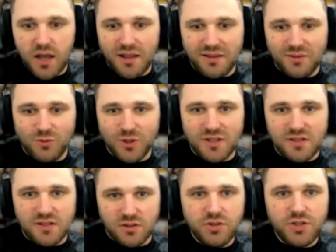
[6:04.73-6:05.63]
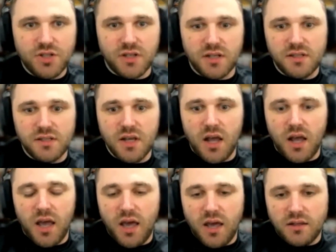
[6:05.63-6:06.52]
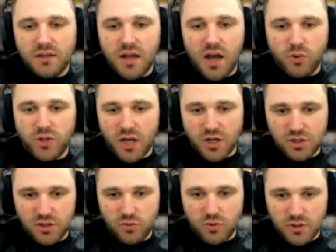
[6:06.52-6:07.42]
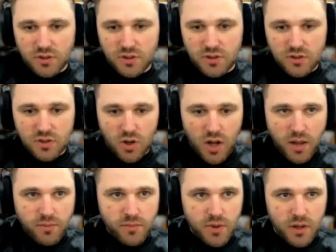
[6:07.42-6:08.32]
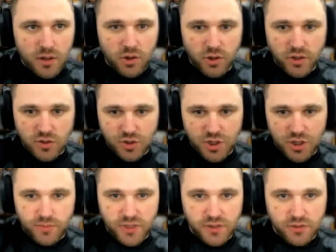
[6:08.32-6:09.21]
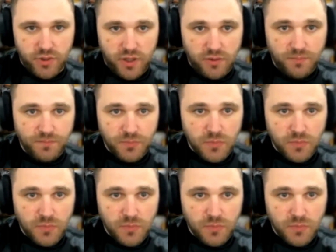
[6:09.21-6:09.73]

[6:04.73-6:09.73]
and what the solution is and how it actually works. So I'm going to share my screen